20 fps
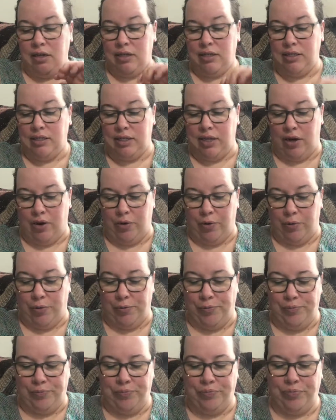So
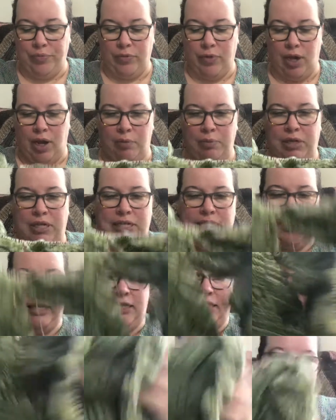I'm gonna dig
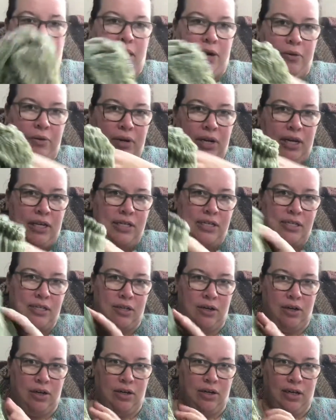this one out and
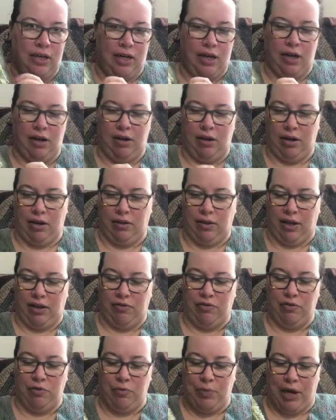start knitting on it like
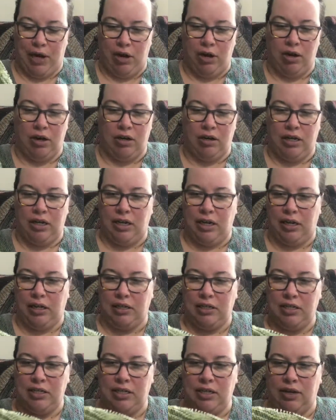for my car knitting
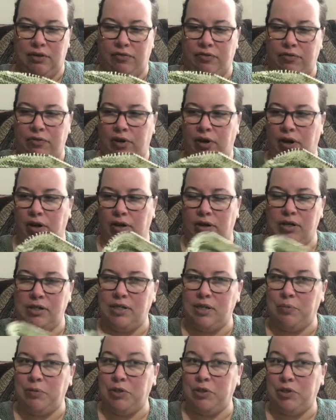and stuff on our
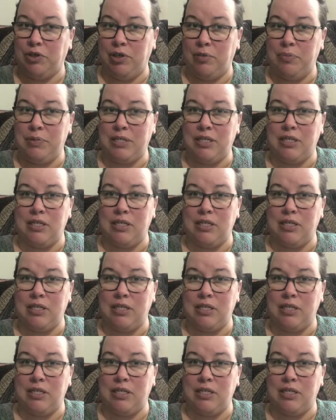summer trips,